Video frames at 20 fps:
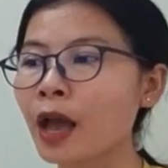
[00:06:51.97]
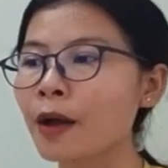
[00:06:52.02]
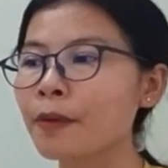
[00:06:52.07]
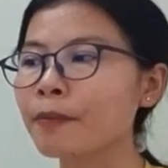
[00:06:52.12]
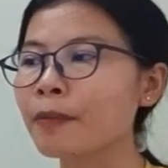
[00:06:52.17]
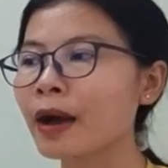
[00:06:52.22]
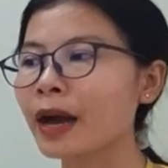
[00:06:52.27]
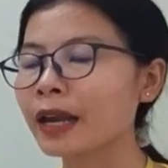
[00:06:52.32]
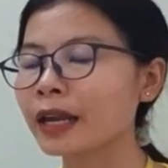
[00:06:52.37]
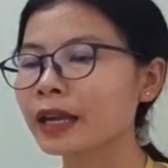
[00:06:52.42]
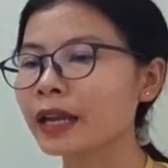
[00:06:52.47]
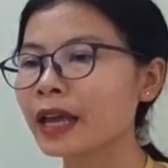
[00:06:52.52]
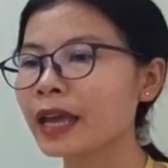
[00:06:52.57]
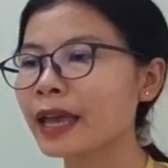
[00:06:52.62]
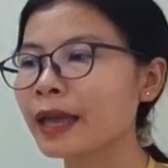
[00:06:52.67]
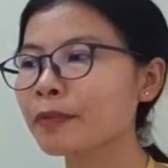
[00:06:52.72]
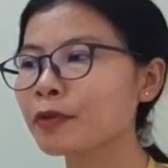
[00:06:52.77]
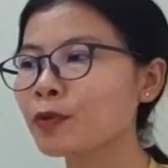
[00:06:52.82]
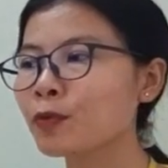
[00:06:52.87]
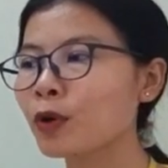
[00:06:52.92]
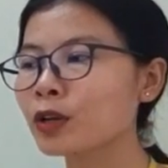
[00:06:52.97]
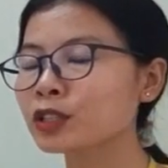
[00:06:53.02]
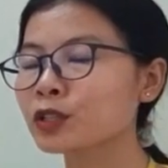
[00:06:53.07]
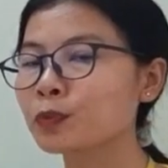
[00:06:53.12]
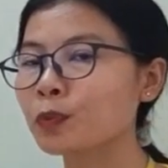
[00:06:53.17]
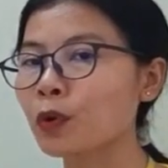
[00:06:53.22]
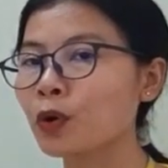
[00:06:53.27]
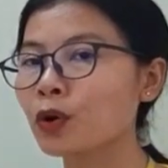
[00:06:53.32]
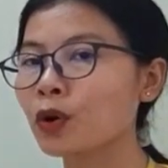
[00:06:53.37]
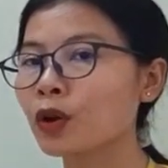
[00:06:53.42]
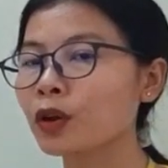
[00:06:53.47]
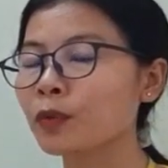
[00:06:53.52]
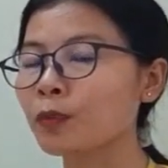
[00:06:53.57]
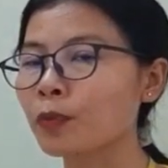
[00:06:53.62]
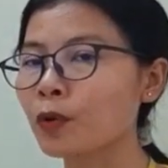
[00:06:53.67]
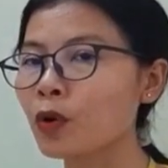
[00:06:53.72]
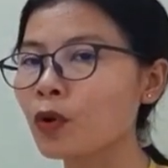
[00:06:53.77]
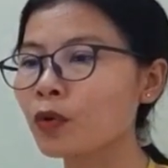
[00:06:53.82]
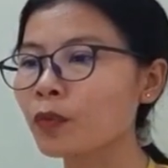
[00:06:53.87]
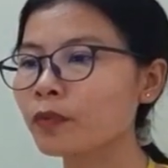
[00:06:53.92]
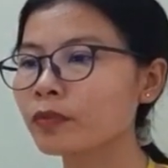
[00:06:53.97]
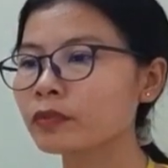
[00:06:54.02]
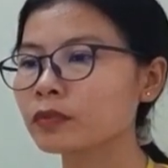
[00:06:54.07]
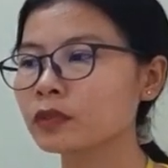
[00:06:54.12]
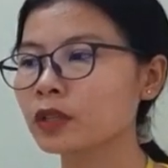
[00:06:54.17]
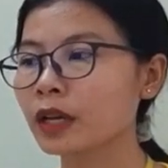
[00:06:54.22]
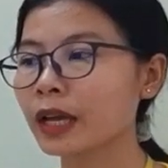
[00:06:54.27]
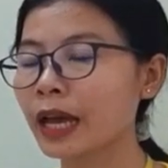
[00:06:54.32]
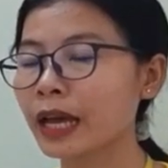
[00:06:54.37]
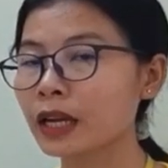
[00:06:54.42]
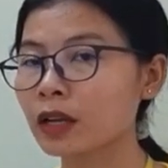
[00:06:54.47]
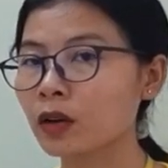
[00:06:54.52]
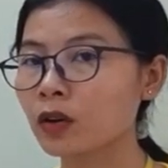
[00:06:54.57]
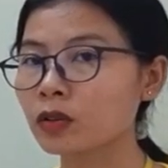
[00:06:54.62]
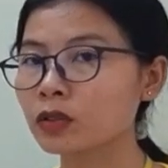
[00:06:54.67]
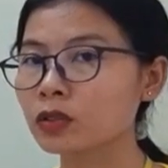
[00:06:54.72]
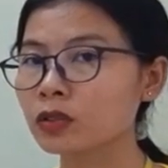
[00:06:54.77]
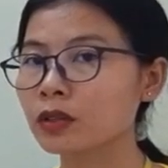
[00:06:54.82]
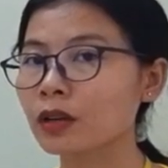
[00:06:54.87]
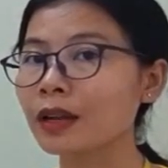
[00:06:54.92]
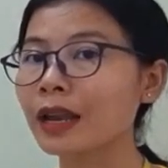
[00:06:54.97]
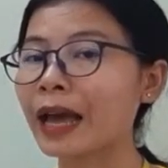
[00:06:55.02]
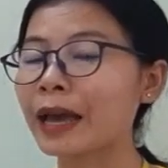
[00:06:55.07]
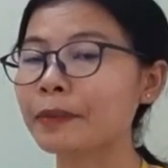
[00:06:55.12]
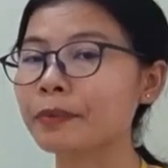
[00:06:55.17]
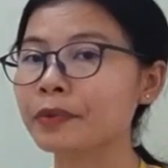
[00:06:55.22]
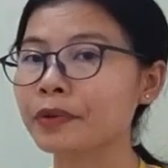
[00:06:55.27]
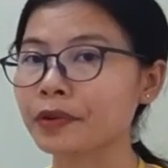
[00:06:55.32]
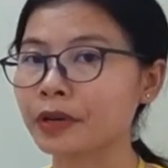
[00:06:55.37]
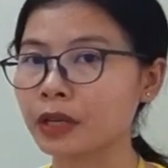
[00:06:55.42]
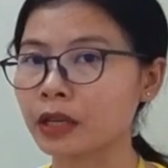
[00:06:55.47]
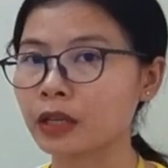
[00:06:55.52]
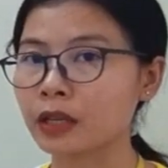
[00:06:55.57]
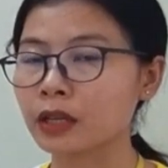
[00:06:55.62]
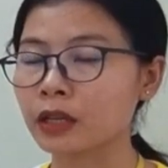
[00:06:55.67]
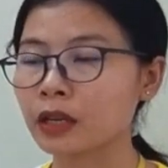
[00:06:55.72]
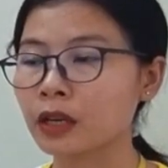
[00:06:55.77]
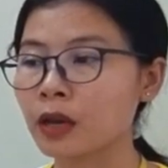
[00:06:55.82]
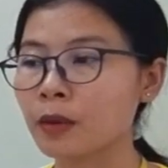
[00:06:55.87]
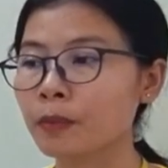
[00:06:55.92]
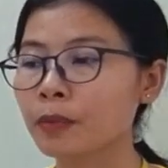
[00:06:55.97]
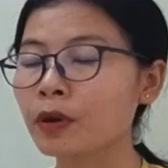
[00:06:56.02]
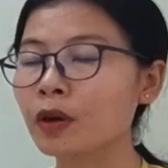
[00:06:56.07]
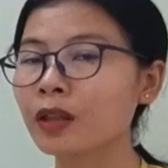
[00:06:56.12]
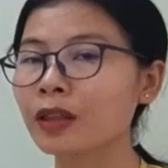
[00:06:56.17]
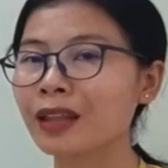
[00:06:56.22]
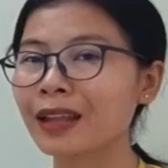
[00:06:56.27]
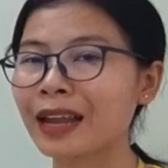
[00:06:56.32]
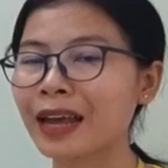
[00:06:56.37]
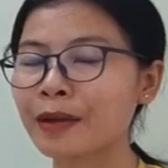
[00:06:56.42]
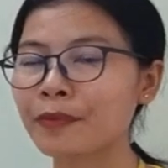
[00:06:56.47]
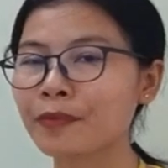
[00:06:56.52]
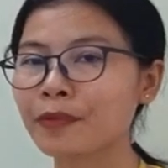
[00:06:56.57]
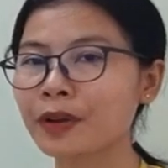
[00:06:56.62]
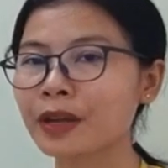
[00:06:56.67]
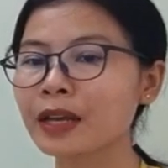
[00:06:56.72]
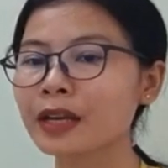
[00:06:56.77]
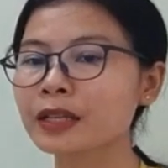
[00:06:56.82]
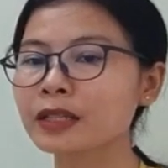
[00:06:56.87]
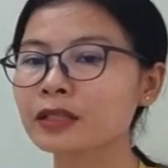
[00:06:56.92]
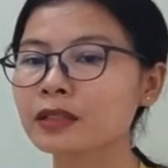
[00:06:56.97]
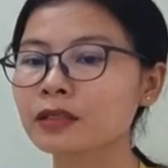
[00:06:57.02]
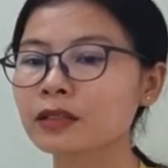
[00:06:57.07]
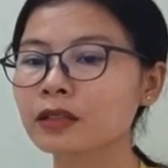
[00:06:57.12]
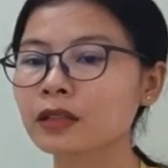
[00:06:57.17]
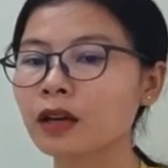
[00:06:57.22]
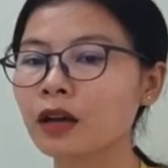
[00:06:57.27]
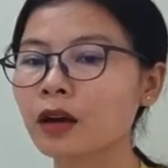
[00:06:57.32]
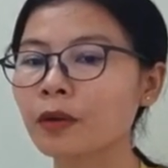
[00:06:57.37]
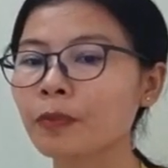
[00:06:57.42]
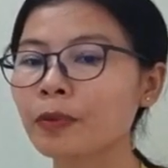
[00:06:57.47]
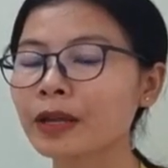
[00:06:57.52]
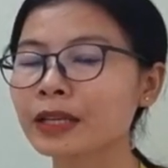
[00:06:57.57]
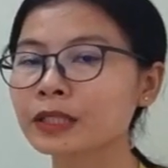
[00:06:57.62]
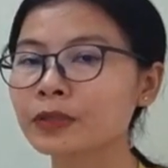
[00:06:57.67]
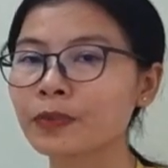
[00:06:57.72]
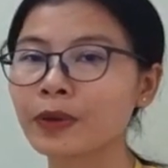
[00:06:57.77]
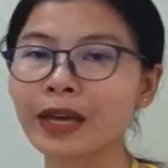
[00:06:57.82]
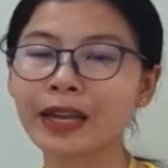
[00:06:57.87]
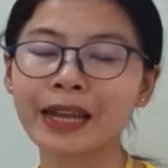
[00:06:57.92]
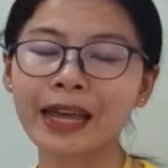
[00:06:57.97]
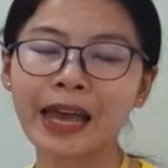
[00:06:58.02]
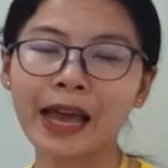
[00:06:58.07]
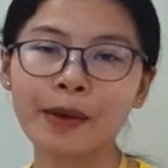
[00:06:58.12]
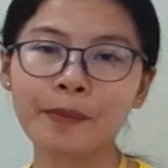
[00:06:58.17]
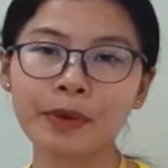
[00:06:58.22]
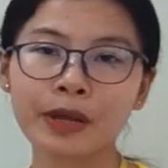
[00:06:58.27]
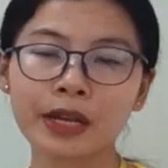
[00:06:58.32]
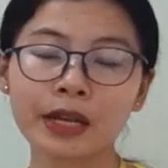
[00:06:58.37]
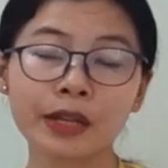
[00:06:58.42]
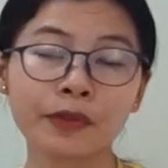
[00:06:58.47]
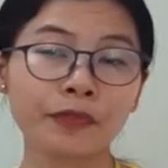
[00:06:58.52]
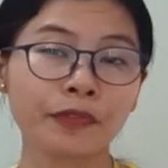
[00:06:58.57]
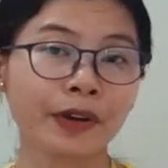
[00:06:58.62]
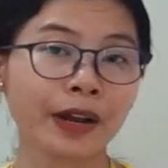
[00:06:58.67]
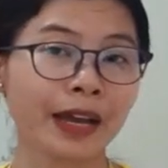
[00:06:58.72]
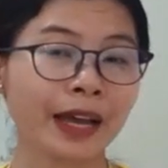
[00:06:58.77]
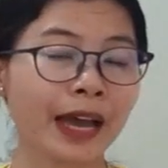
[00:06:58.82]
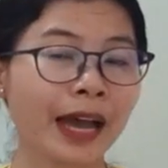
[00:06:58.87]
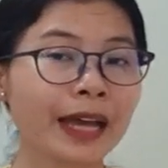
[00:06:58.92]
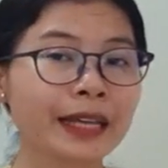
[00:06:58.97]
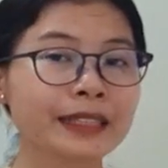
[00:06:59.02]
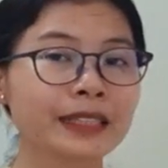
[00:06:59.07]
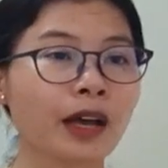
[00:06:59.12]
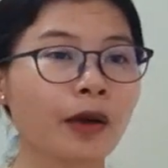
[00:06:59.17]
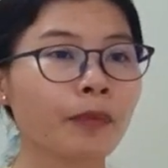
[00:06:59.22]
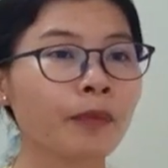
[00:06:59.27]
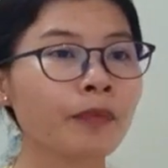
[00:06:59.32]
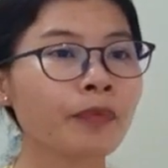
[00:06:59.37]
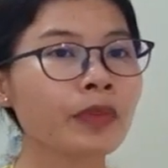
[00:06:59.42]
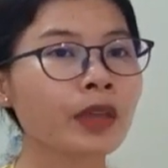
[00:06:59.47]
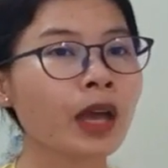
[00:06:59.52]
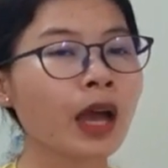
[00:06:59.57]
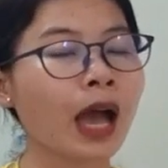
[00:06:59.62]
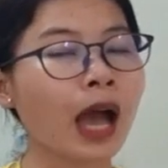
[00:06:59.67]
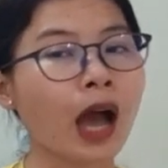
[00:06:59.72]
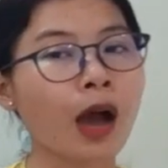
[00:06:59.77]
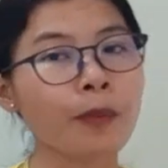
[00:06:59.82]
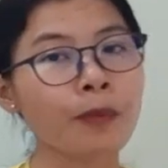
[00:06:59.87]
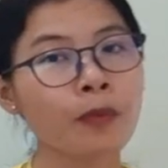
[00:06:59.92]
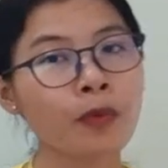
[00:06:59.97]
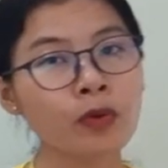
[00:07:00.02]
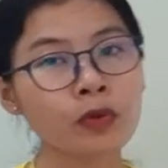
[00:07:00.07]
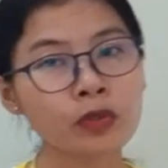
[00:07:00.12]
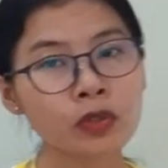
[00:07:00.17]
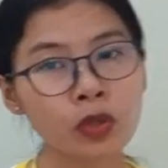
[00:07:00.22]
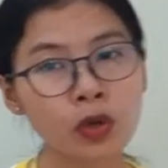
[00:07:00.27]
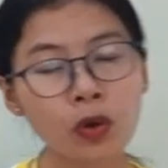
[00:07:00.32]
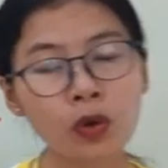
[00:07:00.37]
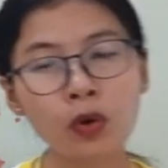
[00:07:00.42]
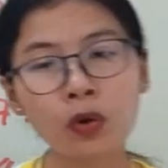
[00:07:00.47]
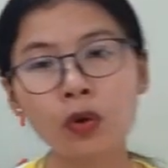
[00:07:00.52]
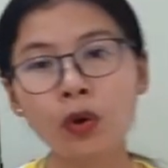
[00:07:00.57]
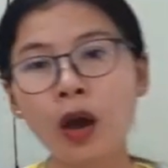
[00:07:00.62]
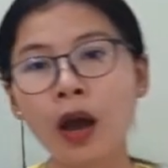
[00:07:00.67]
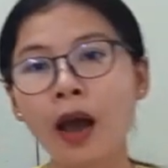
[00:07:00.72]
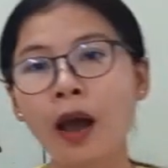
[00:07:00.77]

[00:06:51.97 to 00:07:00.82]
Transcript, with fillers: But if you want to borrow the book, you can go to the library. Because the library is a place where there are many different kinds of, of books too